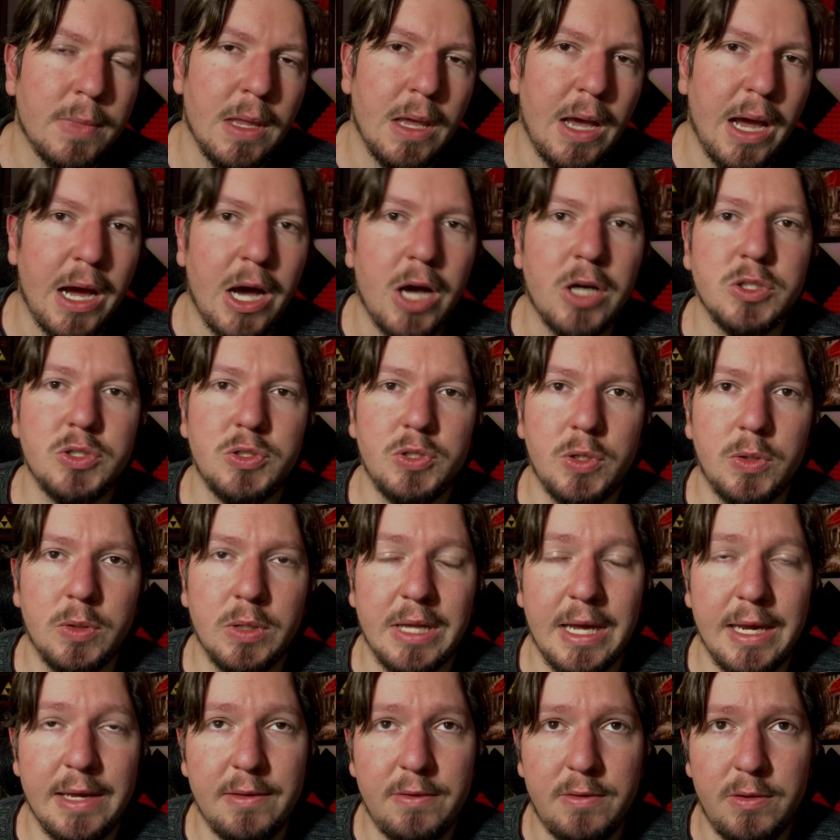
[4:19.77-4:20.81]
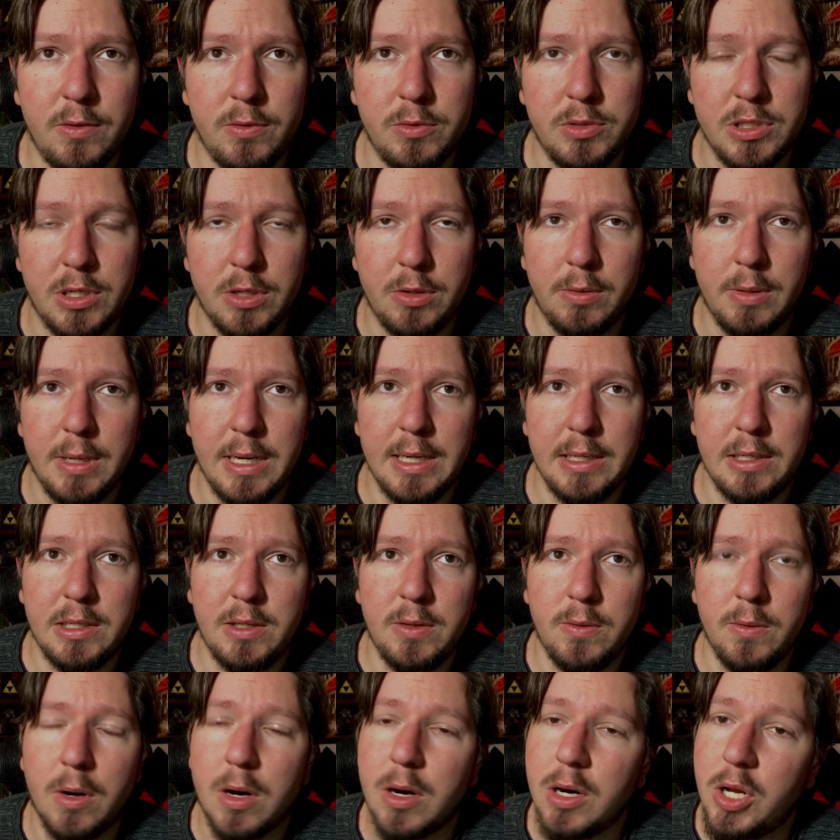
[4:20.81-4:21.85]
I also like to generate
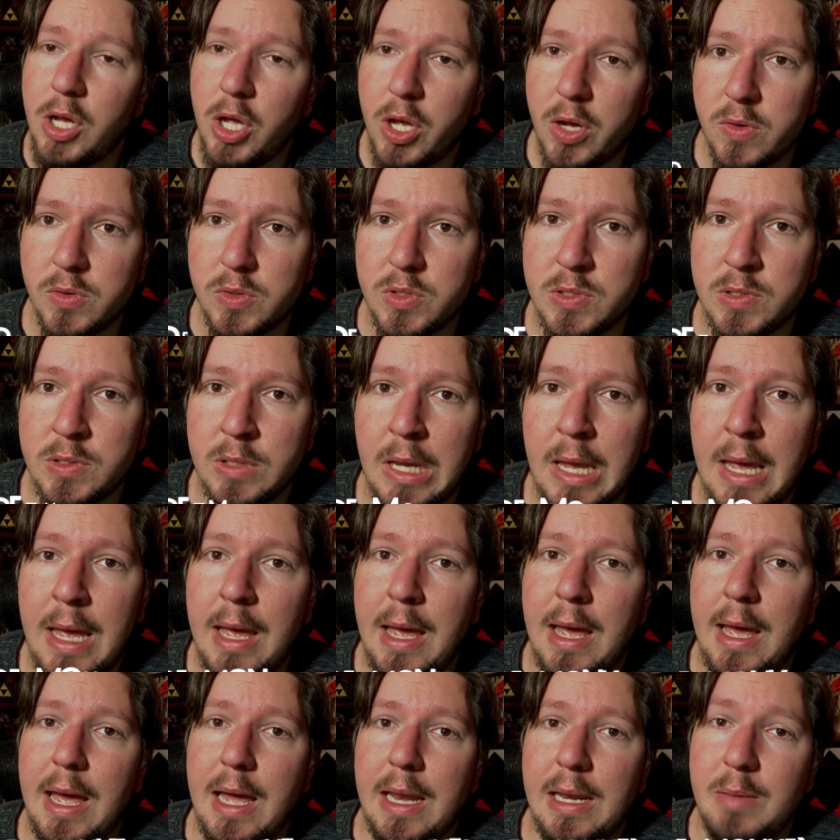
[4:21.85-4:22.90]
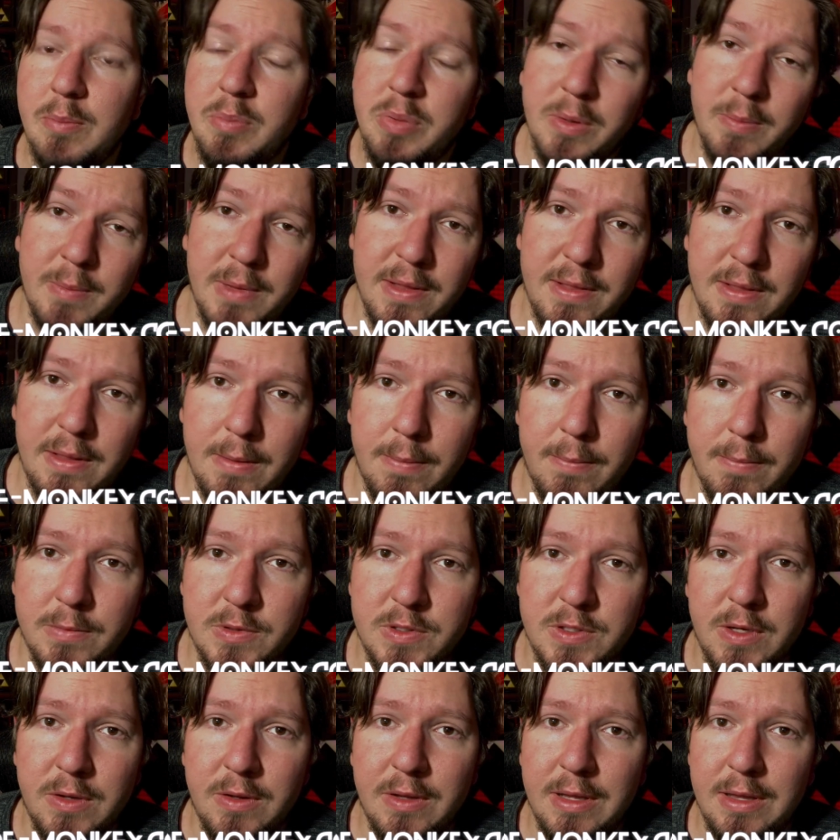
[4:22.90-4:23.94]
QR codes and implement them
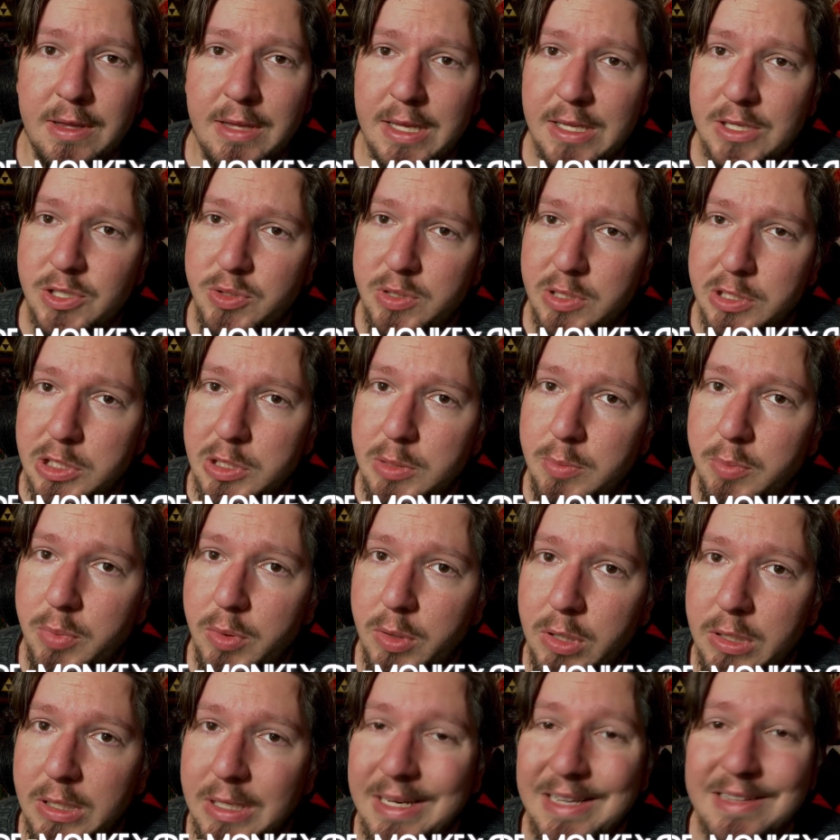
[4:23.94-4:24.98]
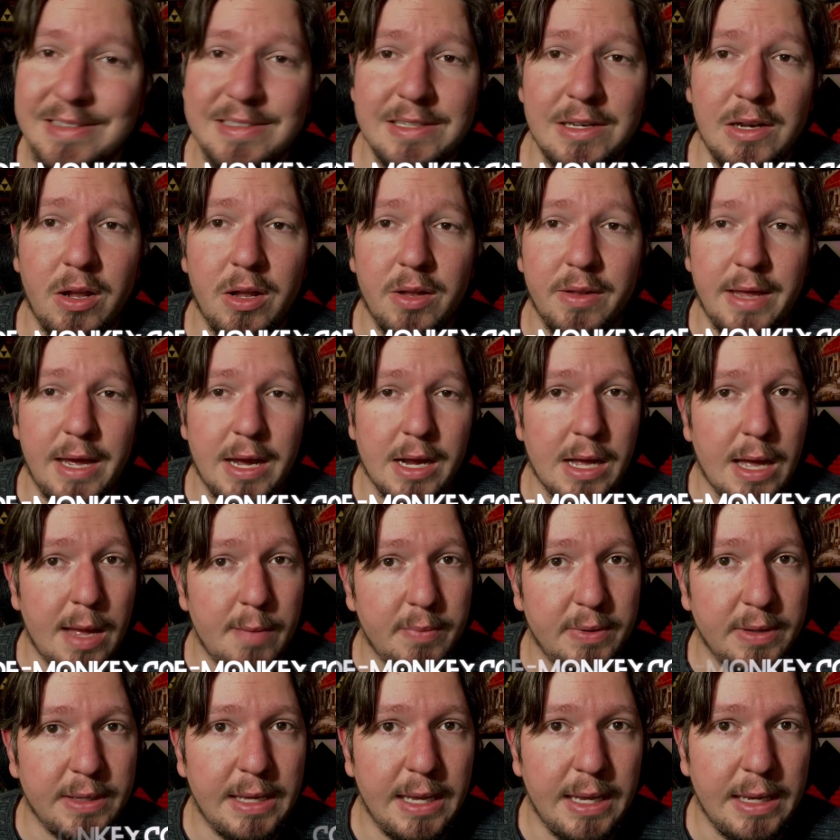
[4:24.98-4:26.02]
so that the instruction booklet isn't all that
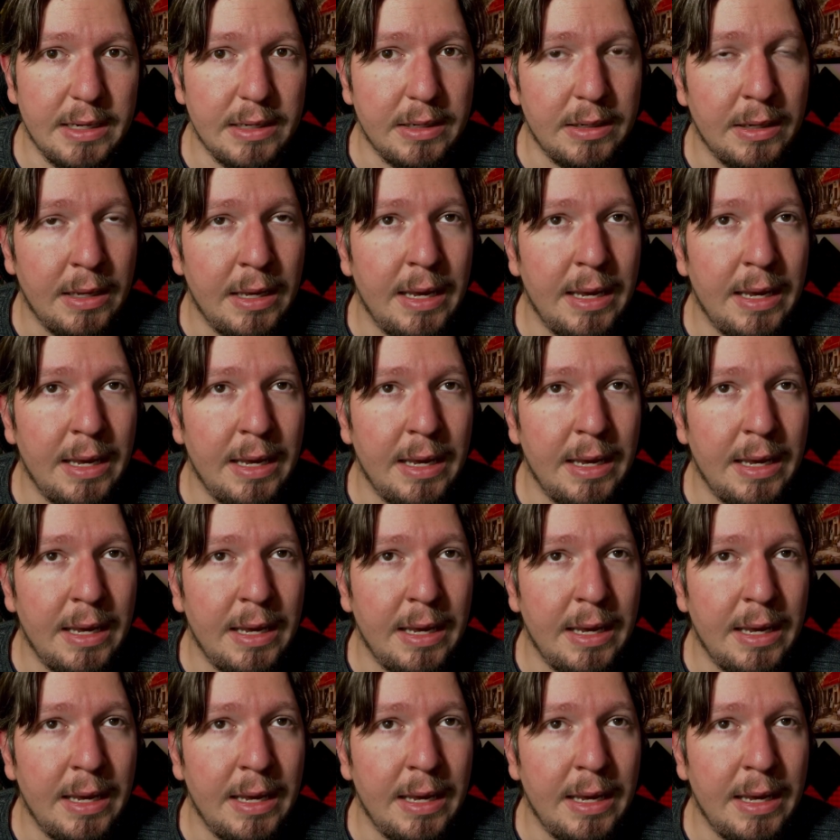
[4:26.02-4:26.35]
complicated.